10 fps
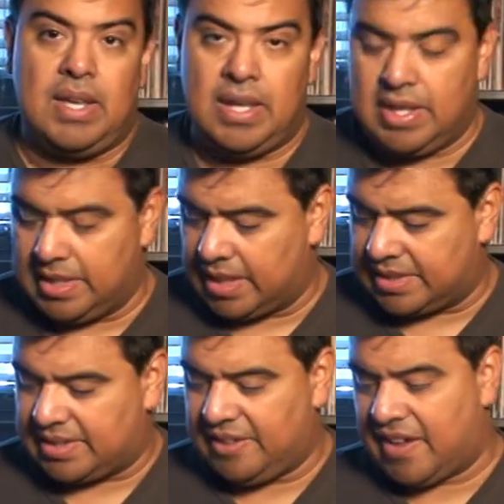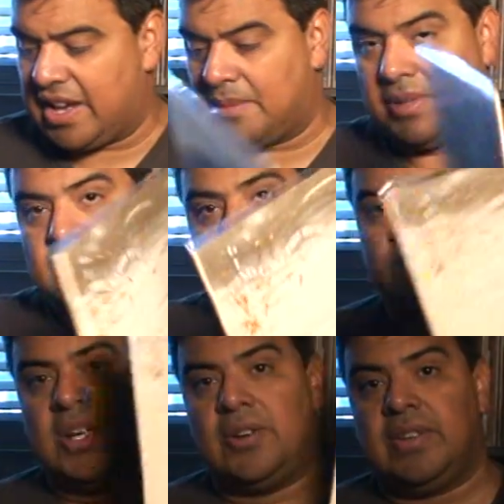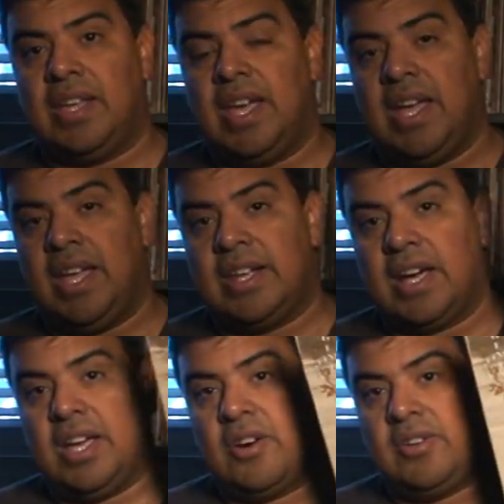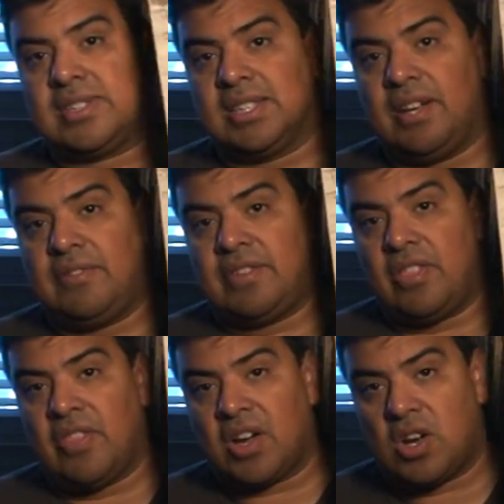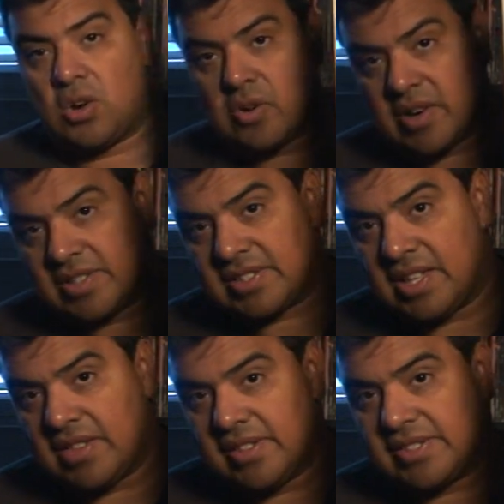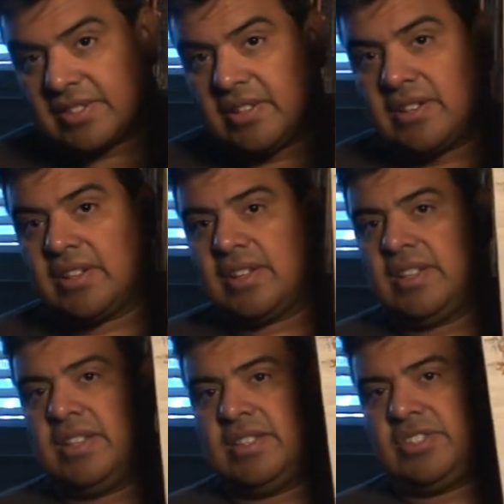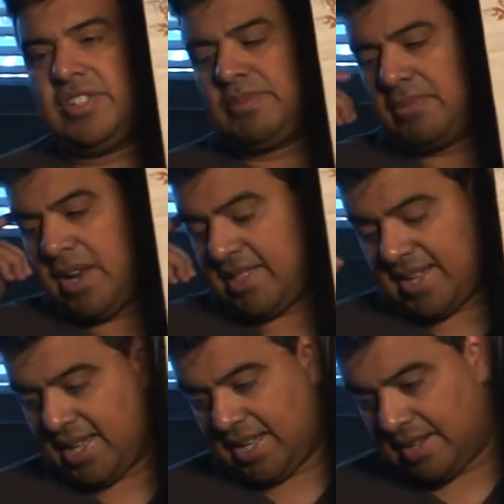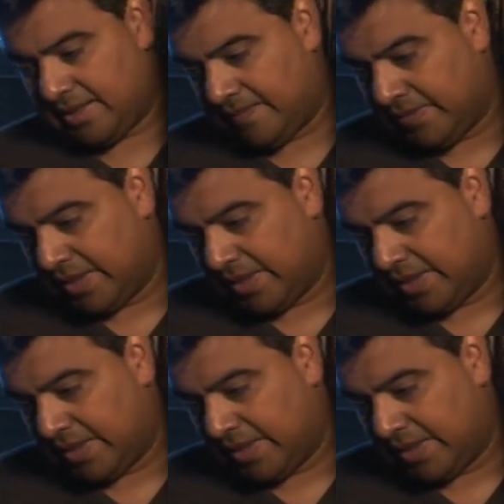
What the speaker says: that Steve Hackett plays alone. And I always loved the chorus in this song. It's just breathtaking.